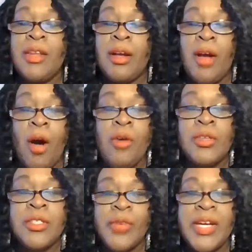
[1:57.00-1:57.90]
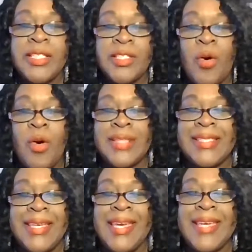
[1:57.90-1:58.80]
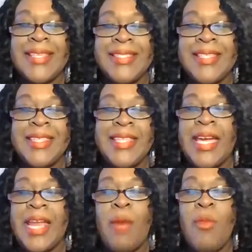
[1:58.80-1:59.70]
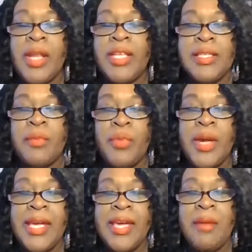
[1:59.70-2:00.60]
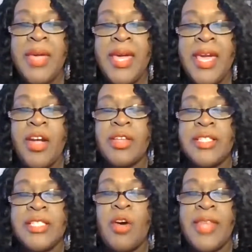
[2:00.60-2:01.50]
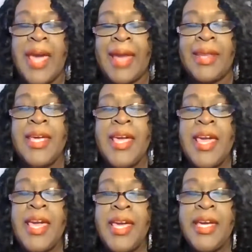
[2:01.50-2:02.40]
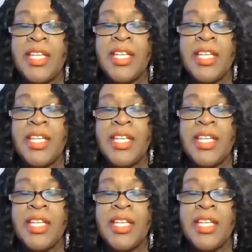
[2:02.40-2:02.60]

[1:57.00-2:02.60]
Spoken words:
Cole's Resource is the thing. And I wanted to bring him here so that he can